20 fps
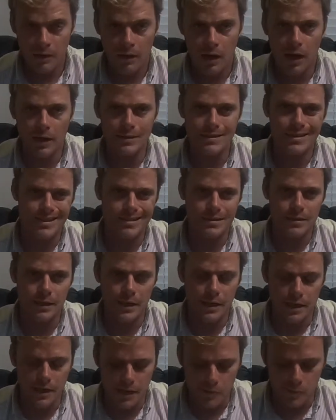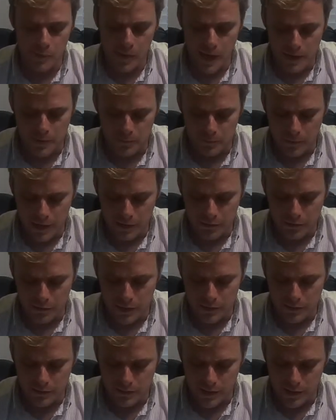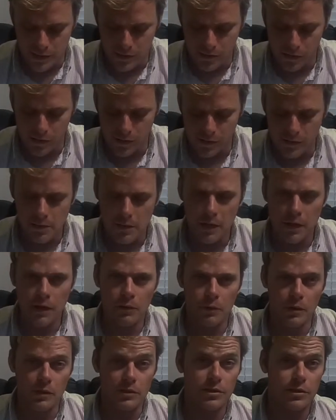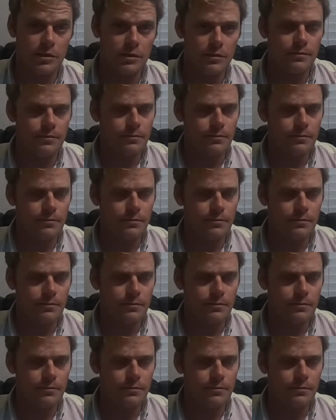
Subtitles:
a 16 gigabyte micro SD card, which